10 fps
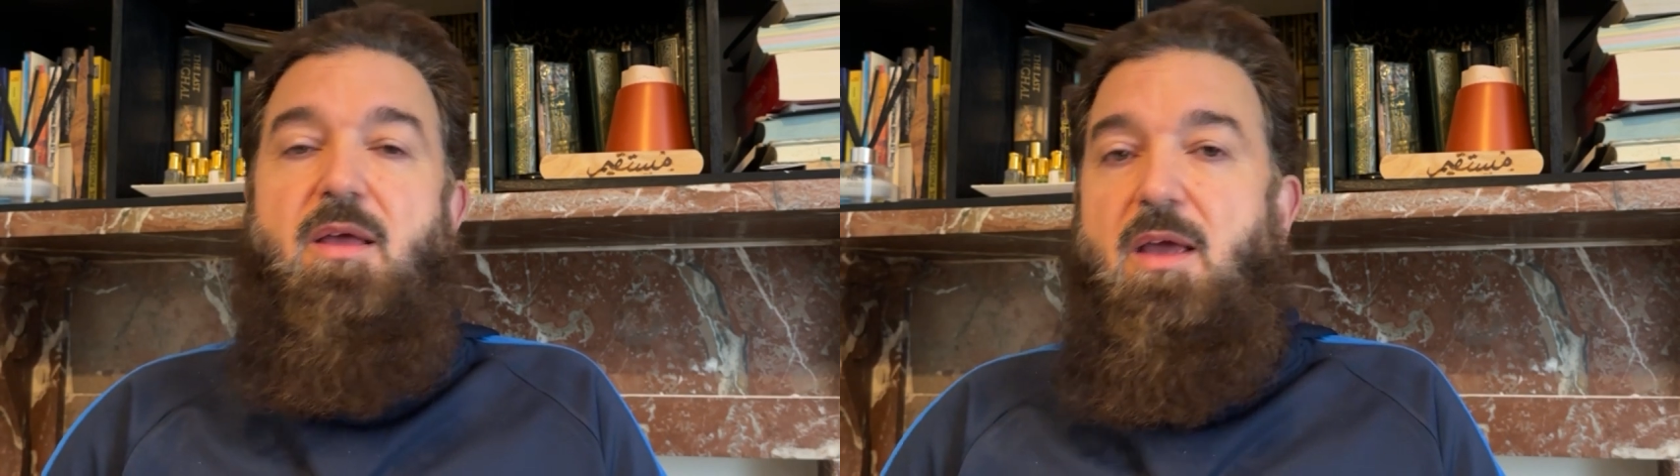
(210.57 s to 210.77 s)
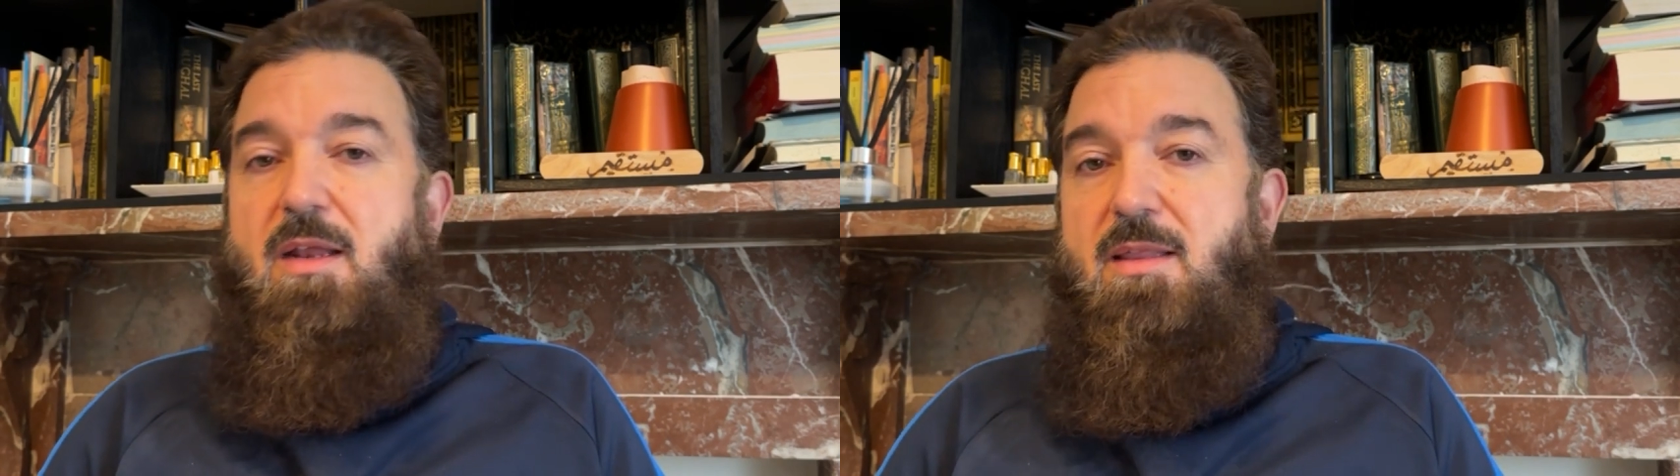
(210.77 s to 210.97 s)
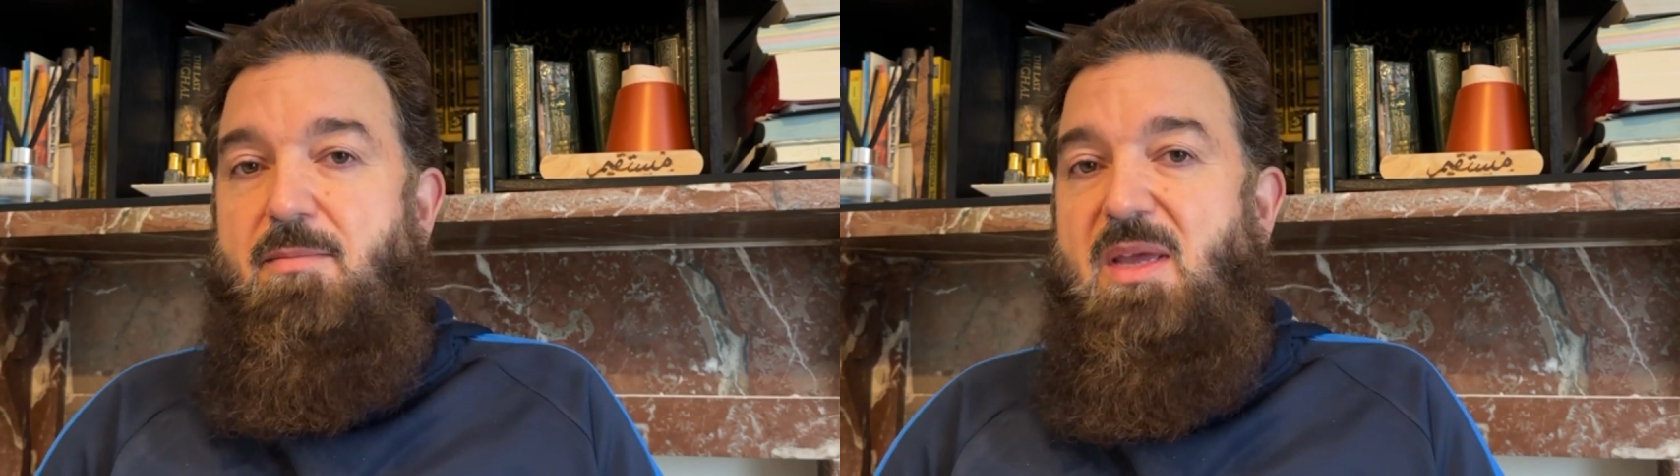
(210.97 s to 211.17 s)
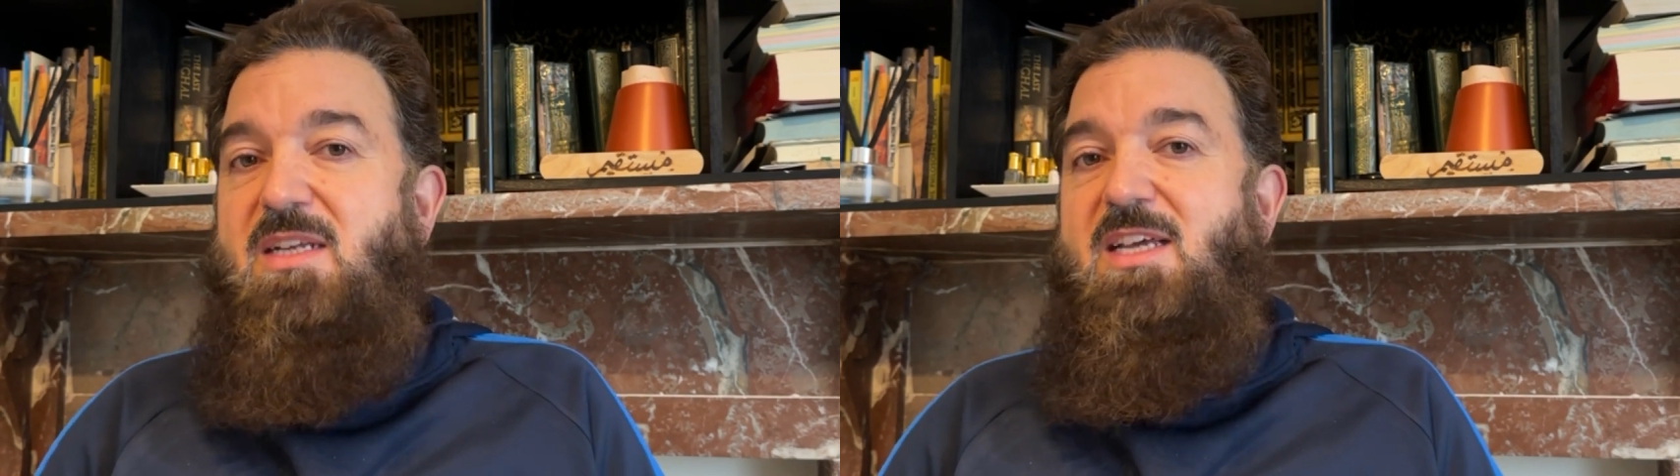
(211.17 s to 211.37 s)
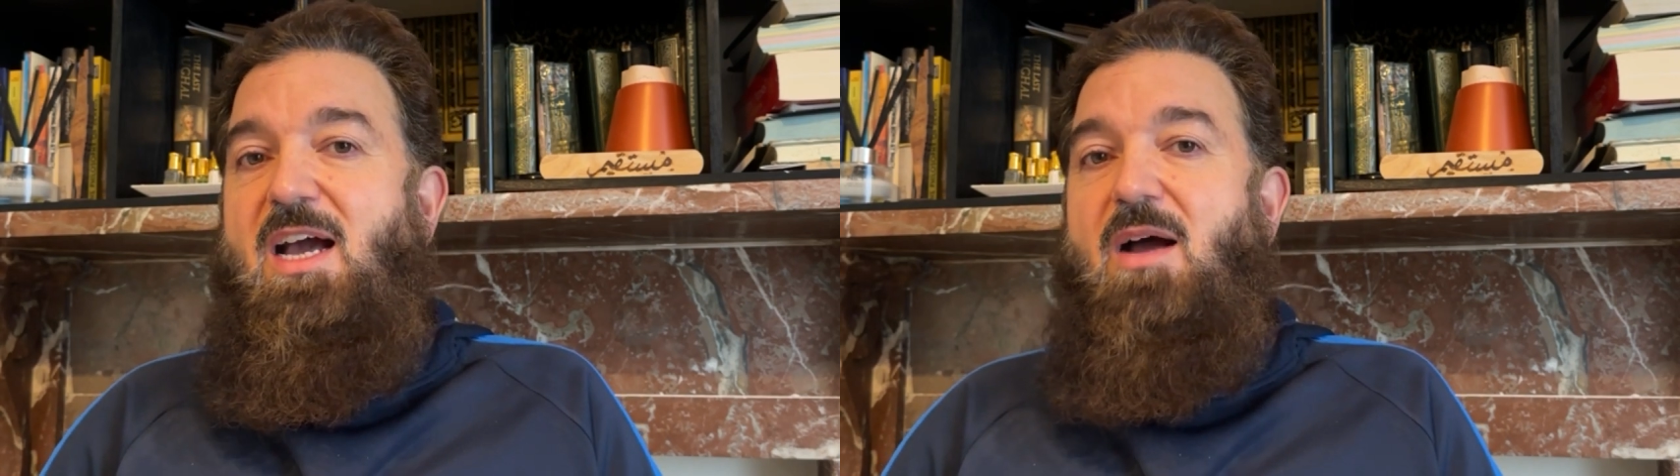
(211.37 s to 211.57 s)
in the
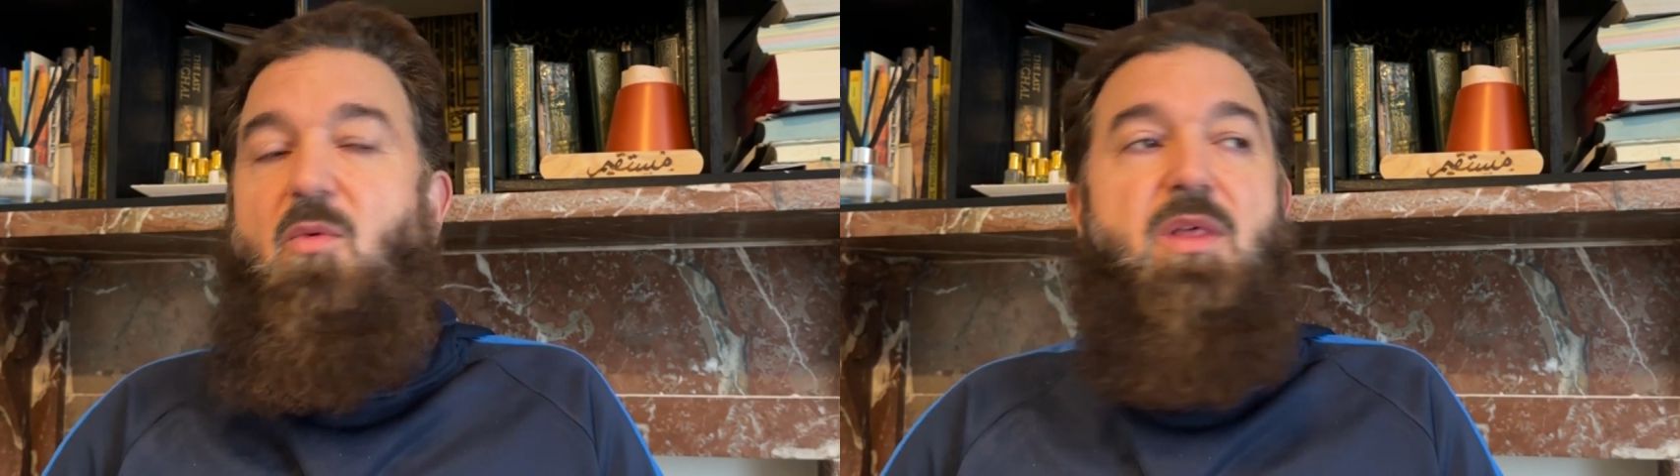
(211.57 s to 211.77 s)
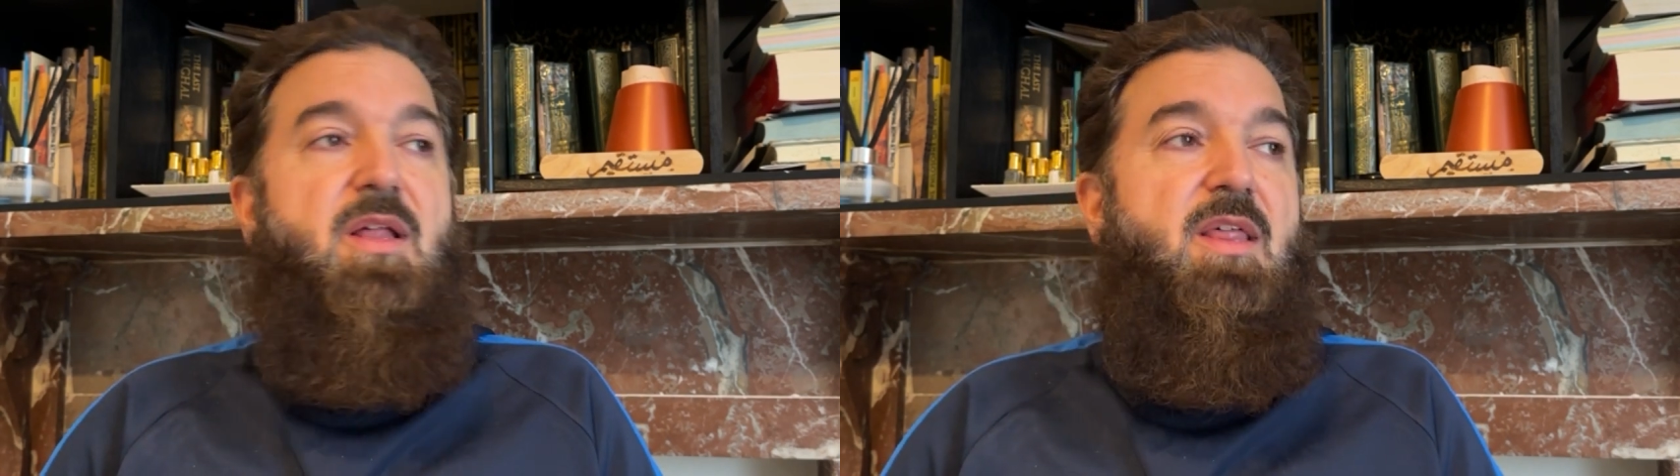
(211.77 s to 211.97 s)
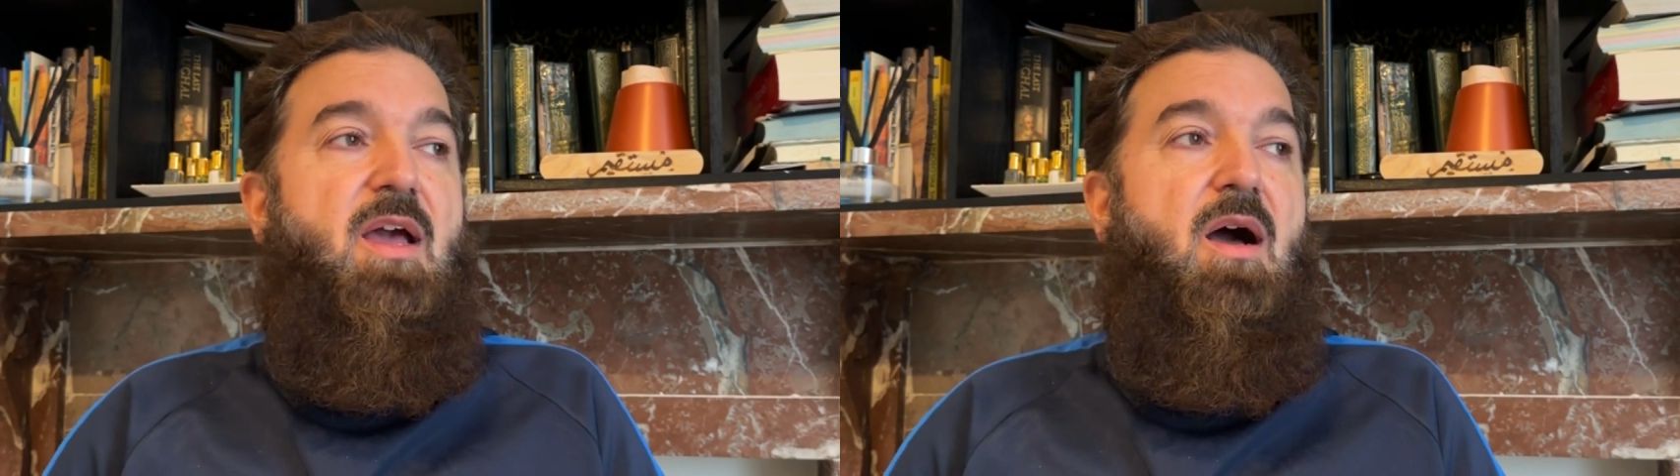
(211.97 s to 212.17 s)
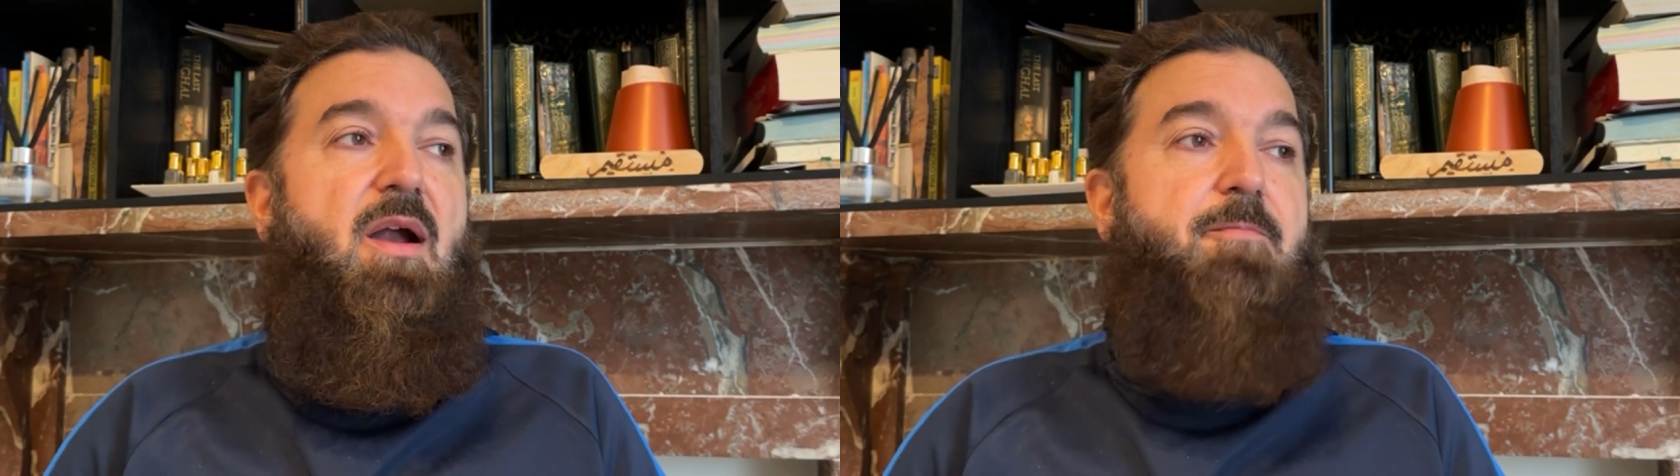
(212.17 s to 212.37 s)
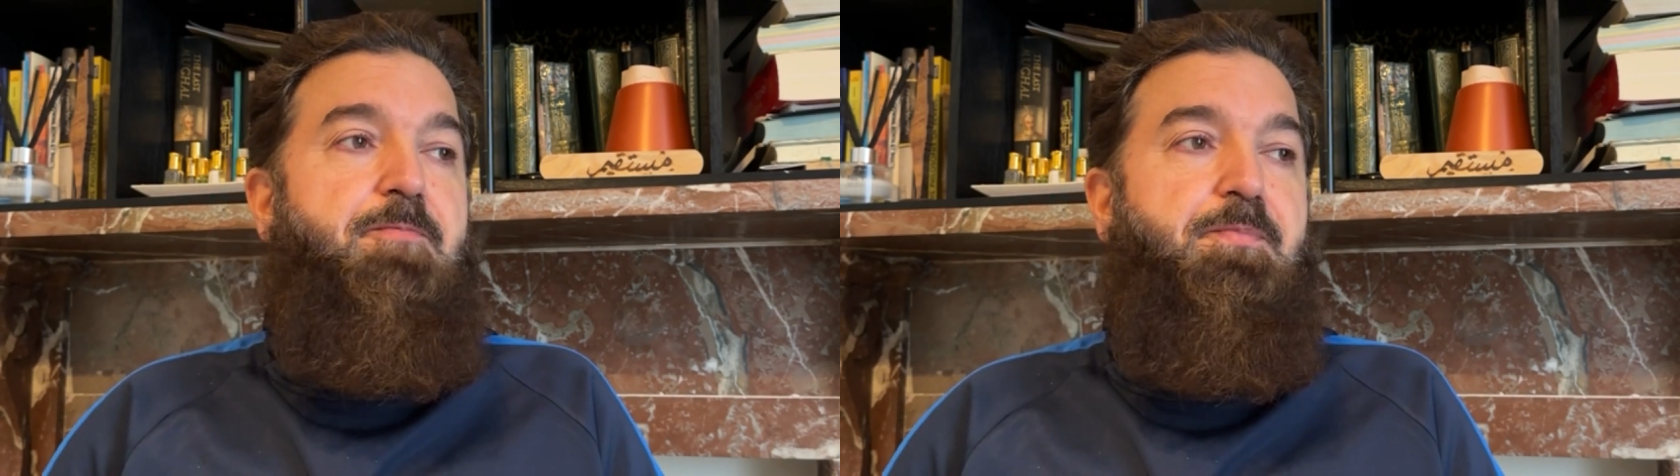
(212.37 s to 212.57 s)
media, whether they are